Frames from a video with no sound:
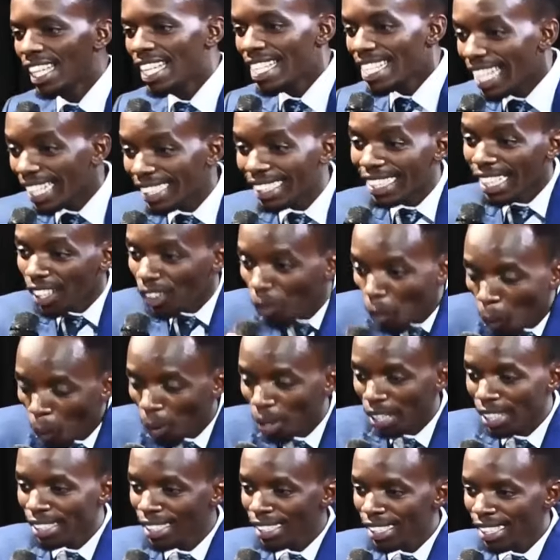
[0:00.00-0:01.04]
Yet the
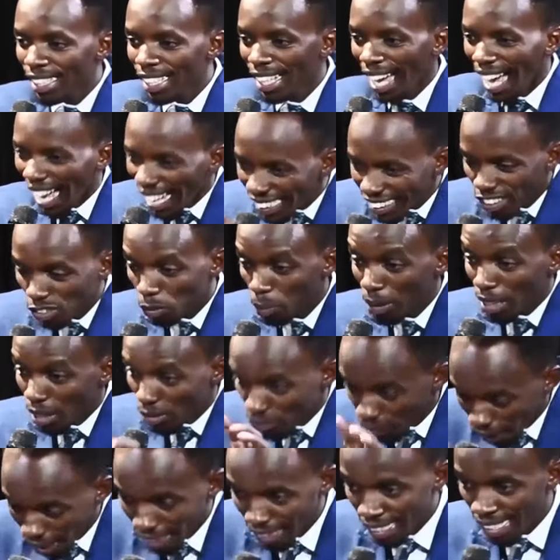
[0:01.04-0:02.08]
gold has to be
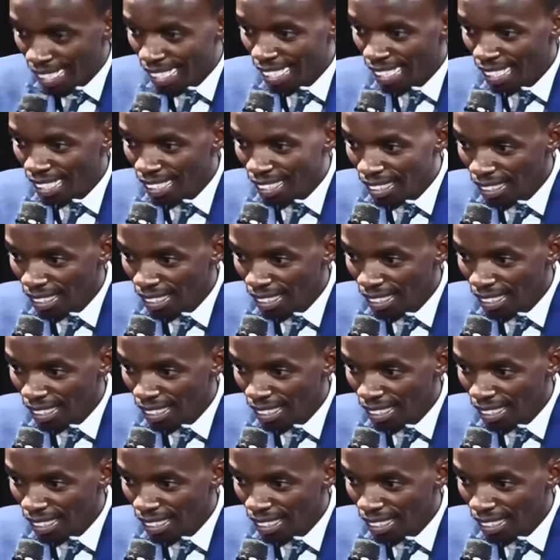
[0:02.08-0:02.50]
refined